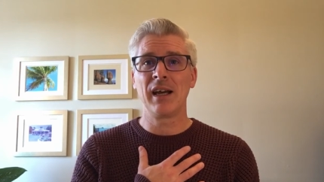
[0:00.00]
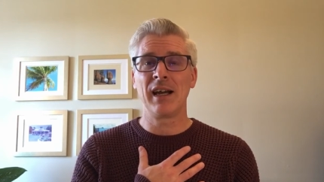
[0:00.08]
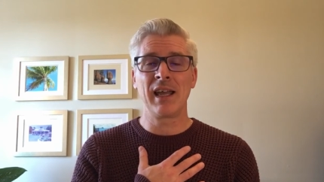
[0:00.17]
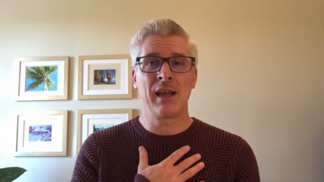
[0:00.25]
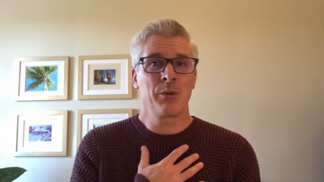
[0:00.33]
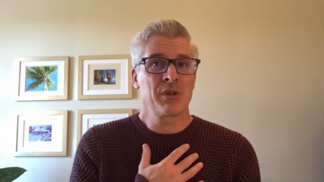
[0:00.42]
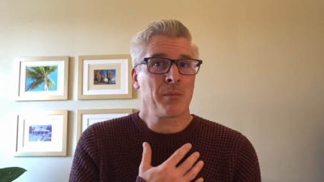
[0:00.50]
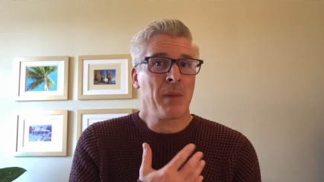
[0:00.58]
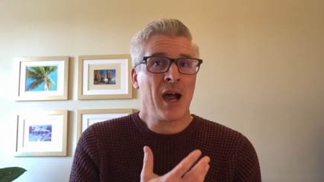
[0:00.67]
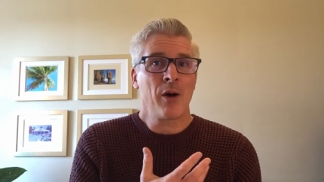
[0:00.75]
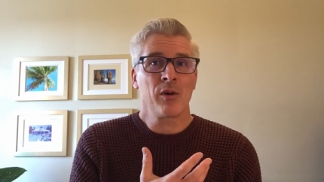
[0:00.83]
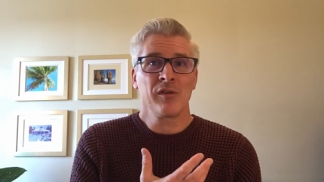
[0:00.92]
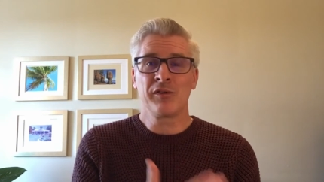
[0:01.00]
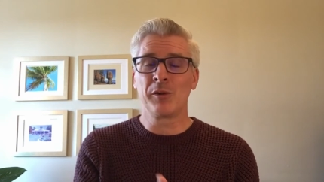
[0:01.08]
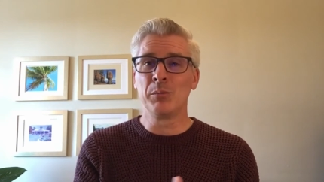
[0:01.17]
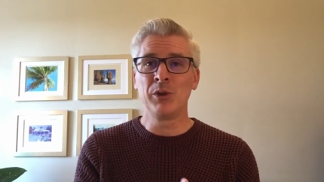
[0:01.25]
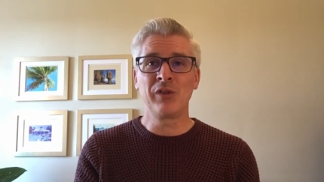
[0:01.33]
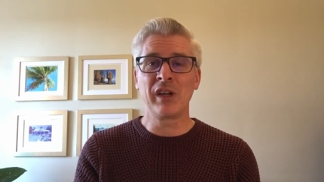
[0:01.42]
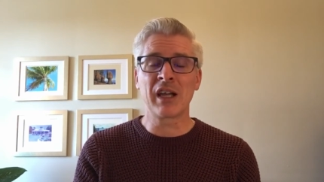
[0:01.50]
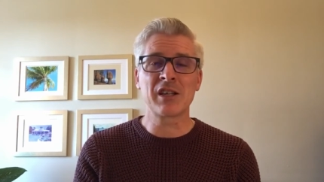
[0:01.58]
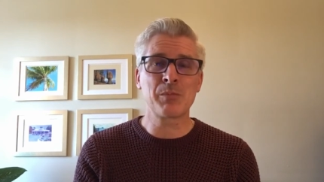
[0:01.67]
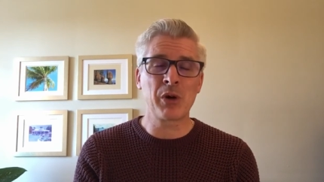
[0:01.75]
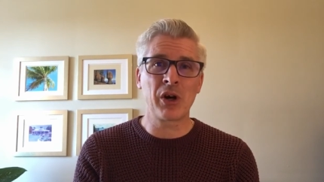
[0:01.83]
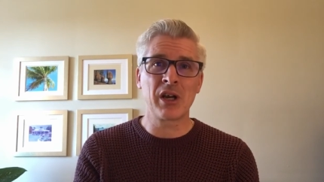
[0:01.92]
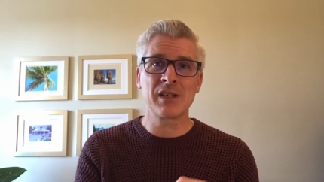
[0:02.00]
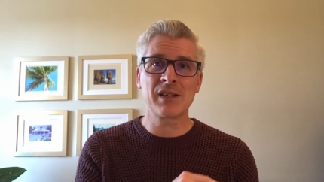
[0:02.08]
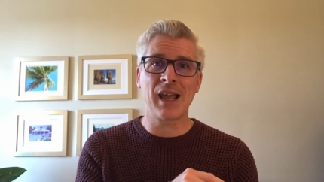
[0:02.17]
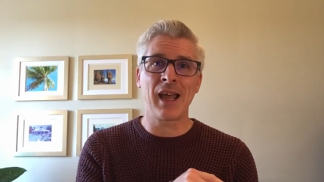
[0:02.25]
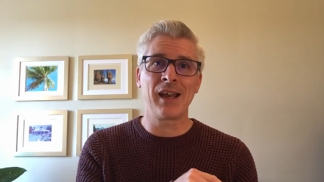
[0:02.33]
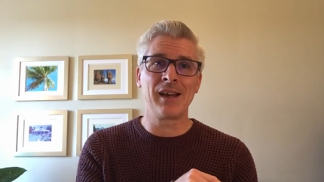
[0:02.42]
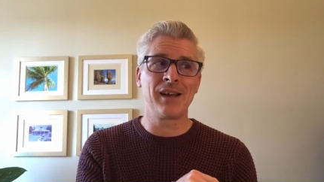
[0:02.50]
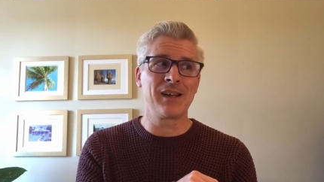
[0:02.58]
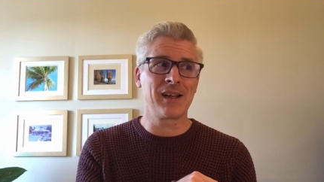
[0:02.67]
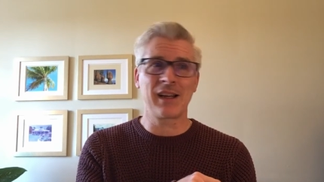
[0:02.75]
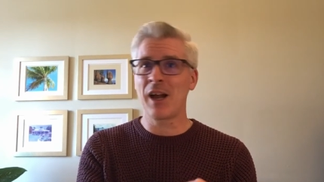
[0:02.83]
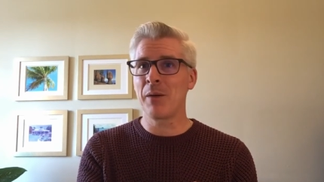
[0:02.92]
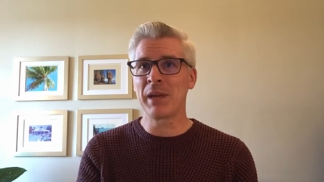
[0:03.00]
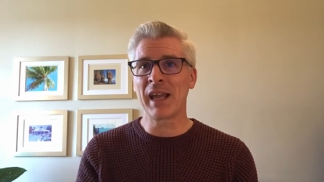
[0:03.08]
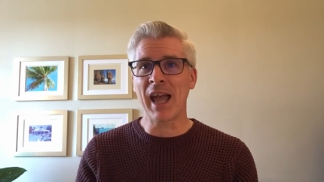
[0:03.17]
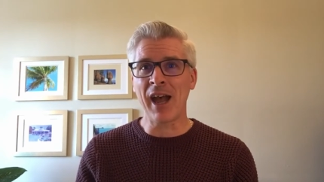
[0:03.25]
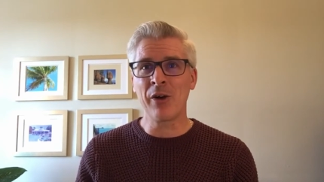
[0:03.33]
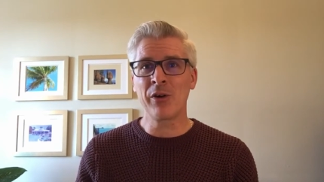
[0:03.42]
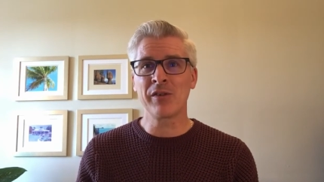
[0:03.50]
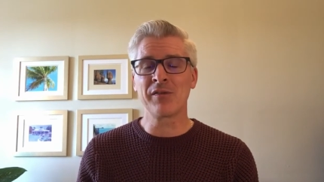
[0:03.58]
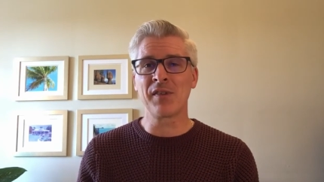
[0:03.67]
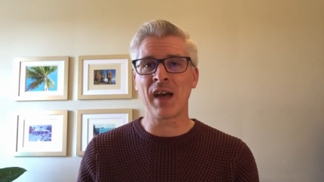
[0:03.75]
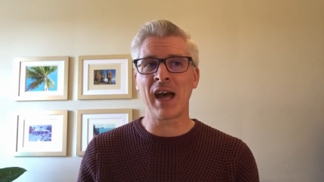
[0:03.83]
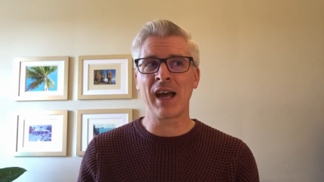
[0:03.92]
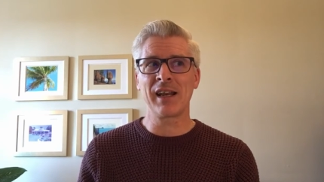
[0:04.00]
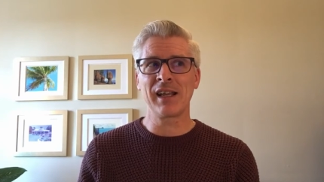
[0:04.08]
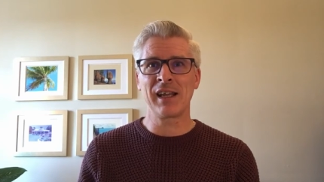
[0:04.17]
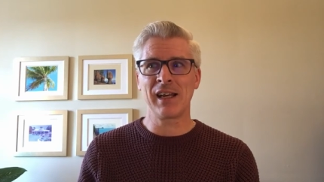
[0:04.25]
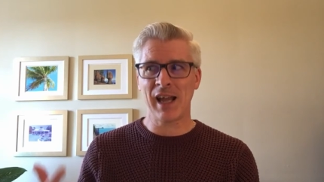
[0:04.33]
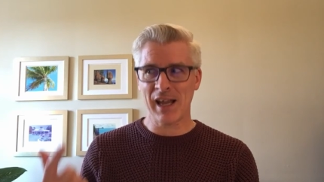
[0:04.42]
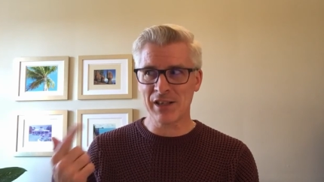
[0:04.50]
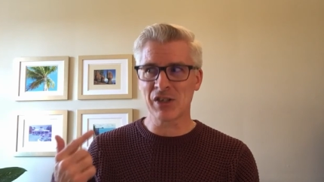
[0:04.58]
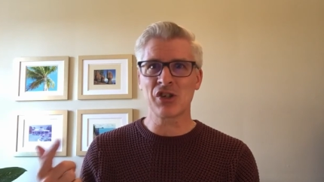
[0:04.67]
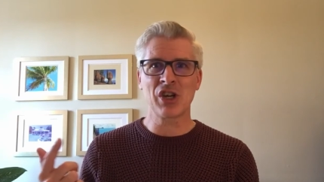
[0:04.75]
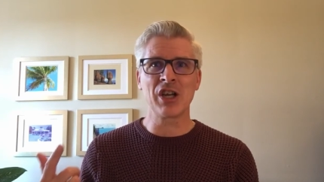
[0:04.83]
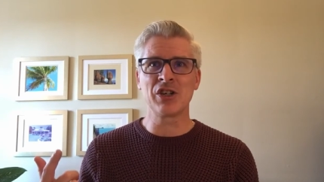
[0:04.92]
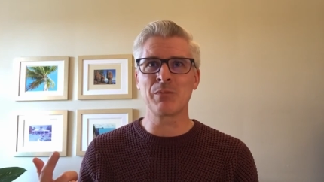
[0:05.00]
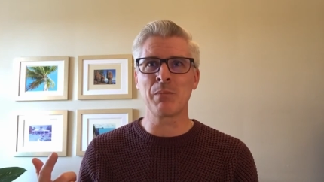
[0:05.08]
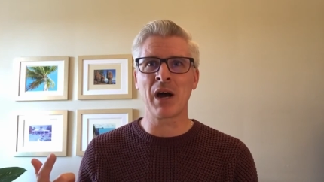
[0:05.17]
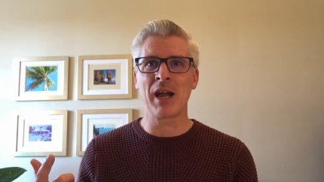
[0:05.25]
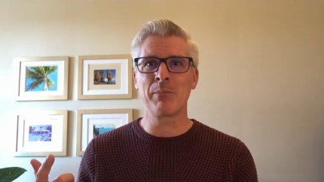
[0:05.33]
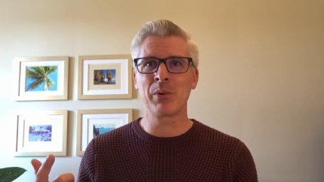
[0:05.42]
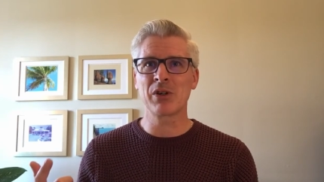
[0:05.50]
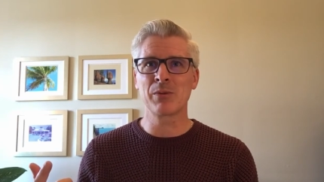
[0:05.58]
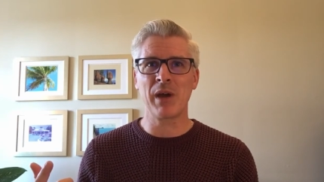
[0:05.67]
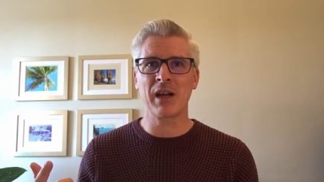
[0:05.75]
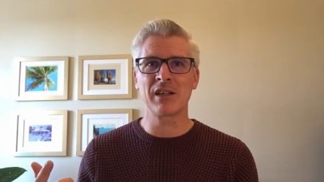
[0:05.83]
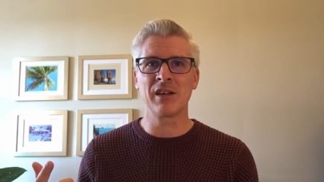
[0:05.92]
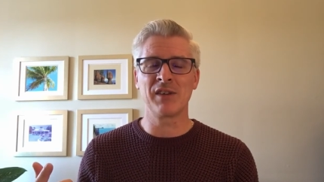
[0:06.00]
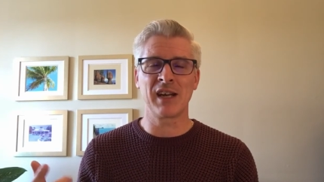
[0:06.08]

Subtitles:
it was a powerful, moving experience, and coming out of that, it has changed my perspective.